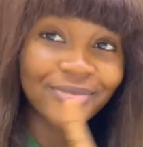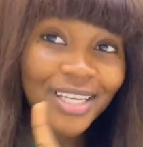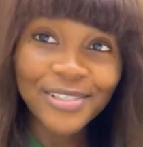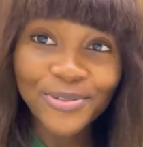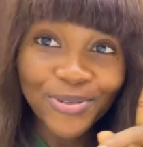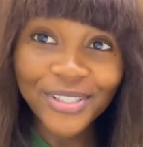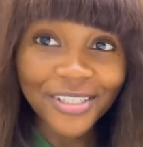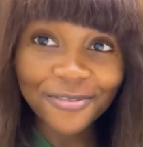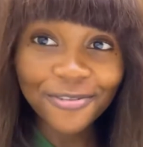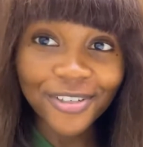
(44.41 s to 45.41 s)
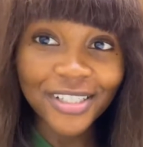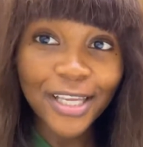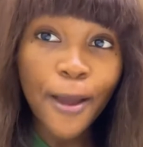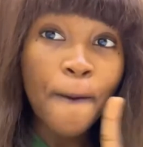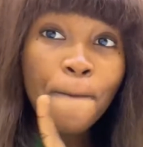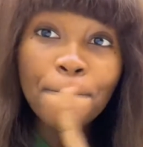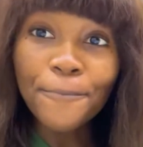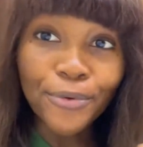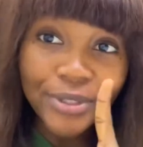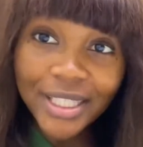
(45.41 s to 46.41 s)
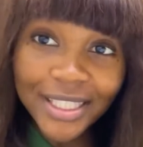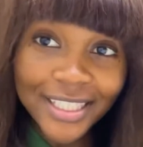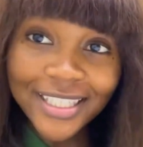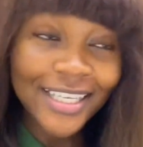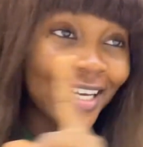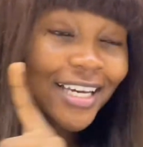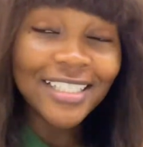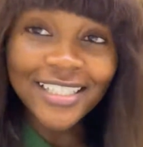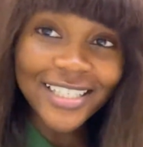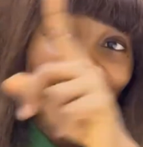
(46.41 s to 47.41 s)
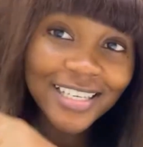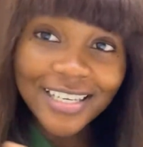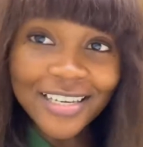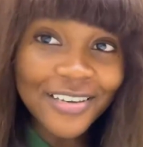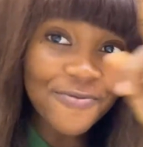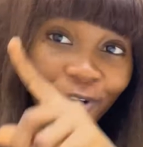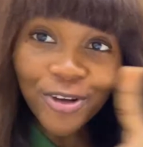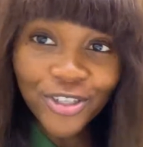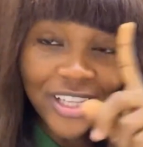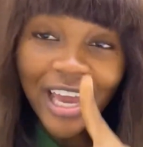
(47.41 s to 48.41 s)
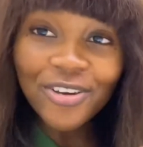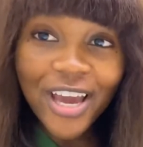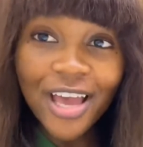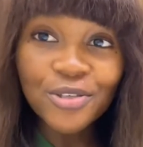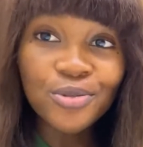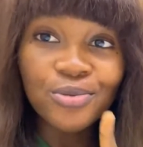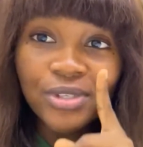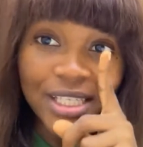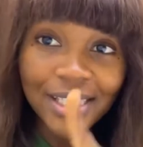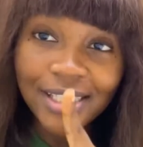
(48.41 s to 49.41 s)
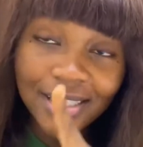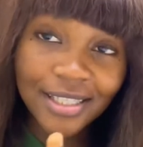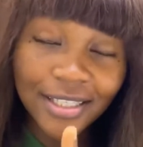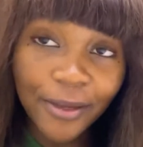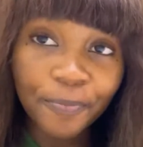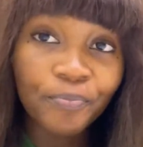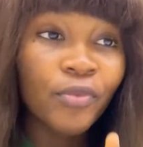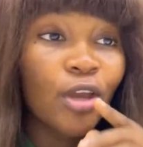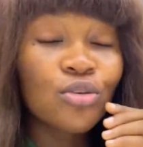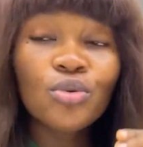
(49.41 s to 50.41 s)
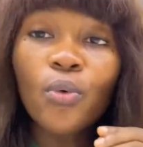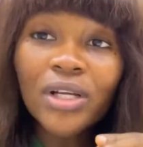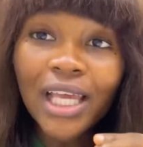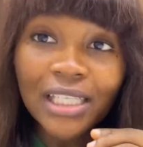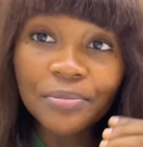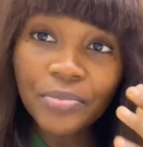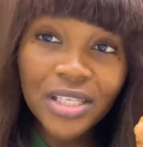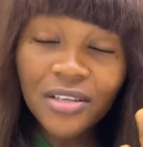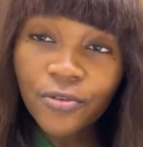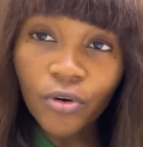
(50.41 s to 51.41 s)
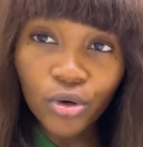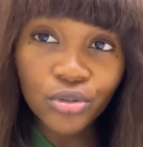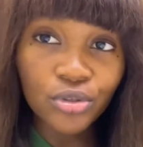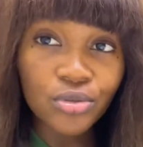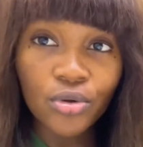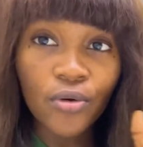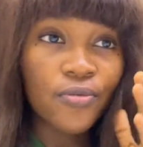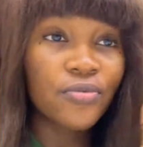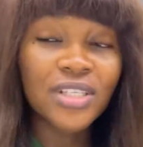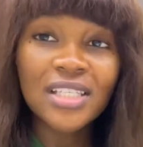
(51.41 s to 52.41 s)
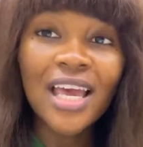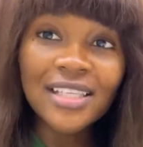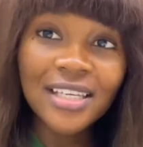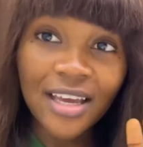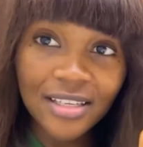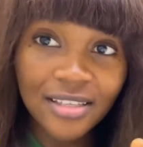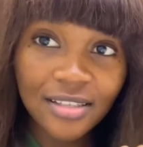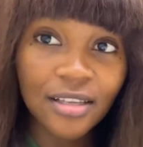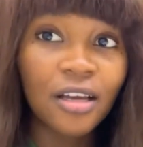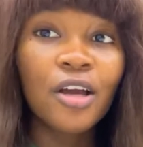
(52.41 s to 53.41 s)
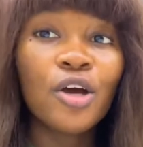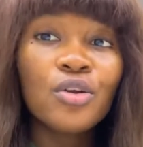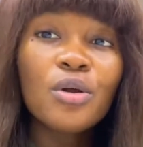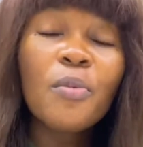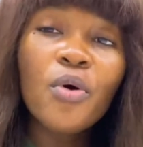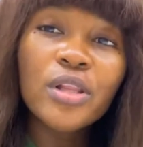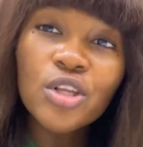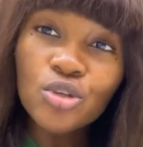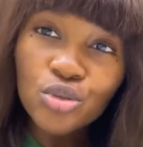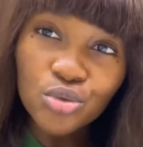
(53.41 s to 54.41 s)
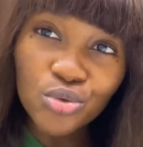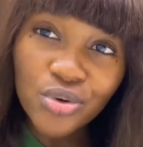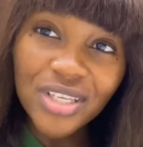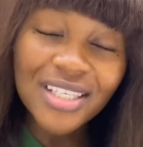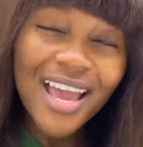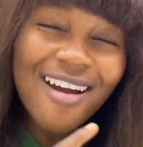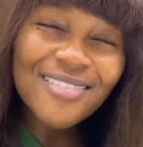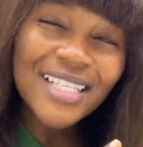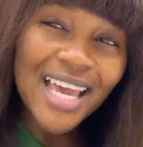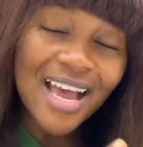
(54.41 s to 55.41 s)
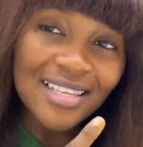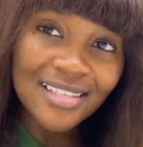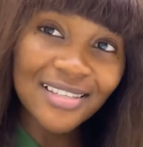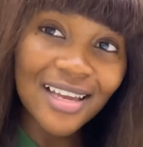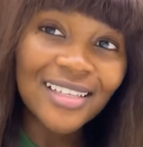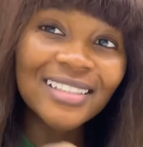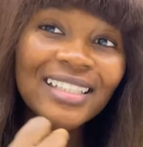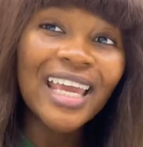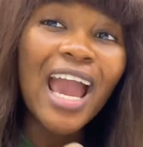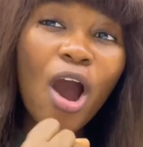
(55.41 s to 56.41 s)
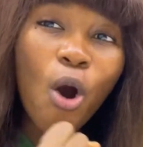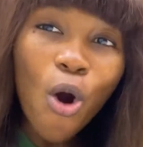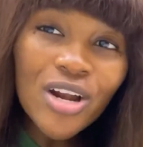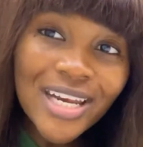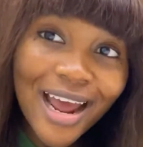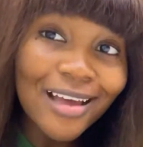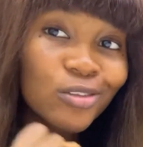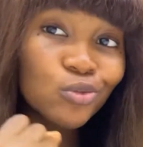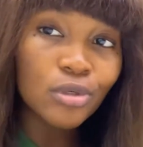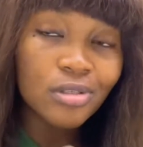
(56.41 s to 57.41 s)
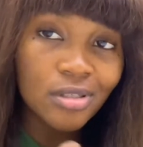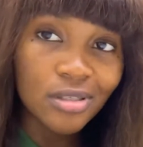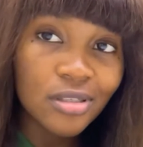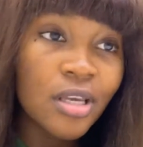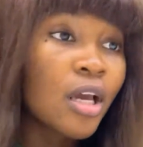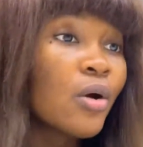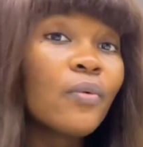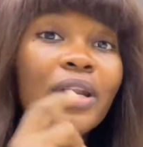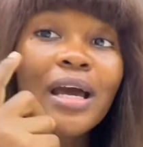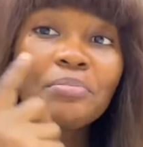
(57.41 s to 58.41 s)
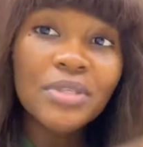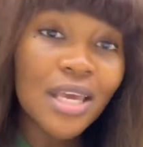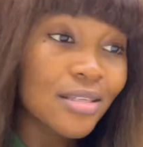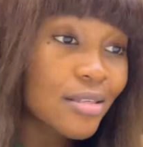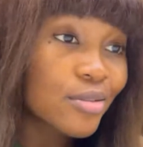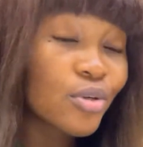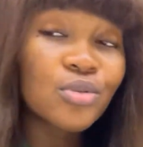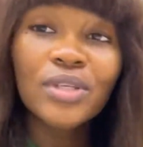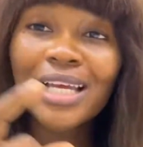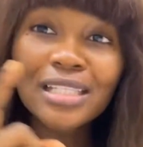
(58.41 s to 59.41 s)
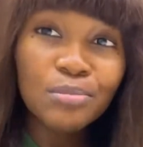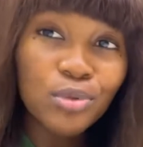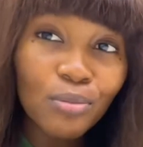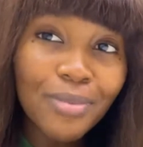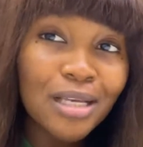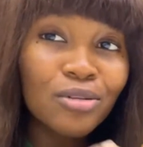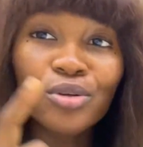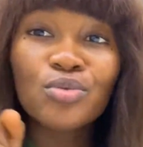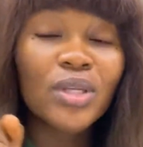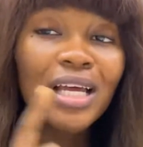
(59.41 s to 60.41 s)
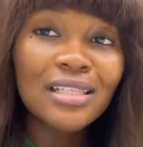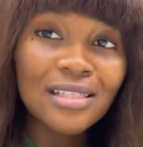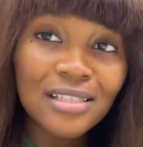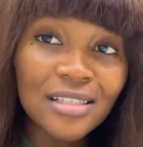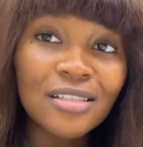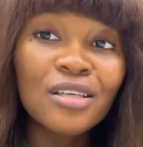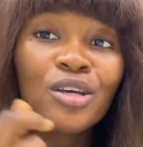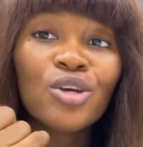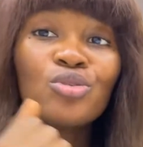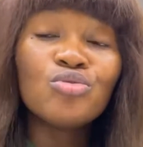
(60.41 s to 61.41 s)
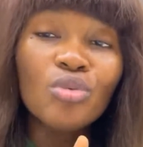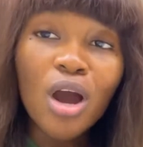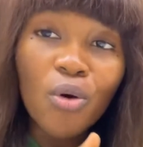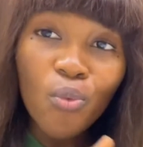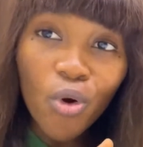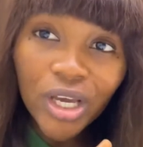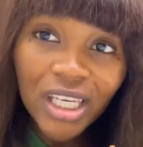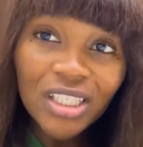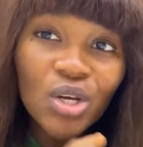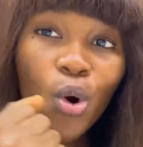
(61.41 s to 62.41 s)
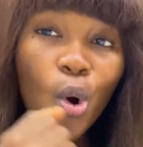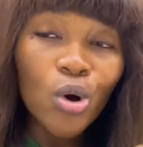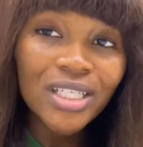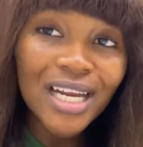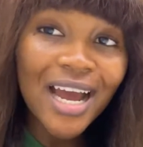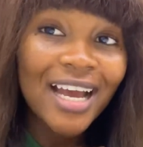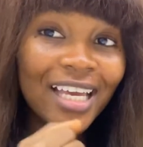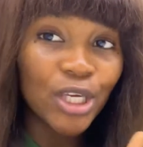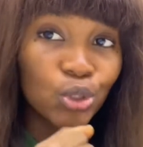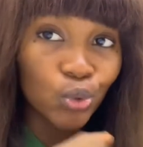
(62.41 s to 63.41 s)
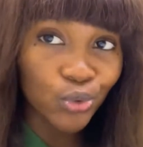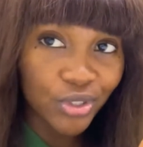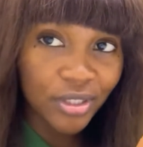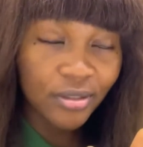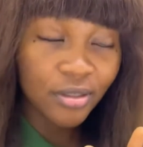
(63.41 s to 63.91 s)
That is just the difference. But the function that you guys do, it is the same. So what are the basic functions of this healthcare assistant? Number one thing you should know is healthcare assistant, they are under nurses. Whether BSc nurse, whether diploma nurse, whether this thing, you are working under a nurse.